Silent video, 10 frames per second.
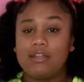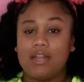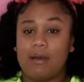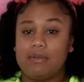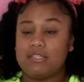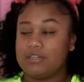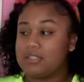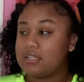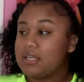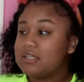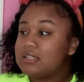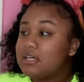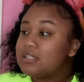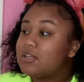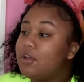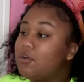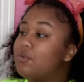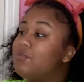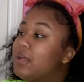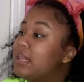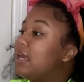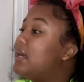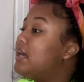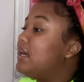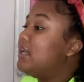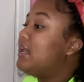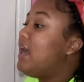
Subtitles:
now but seriously, this looks really good.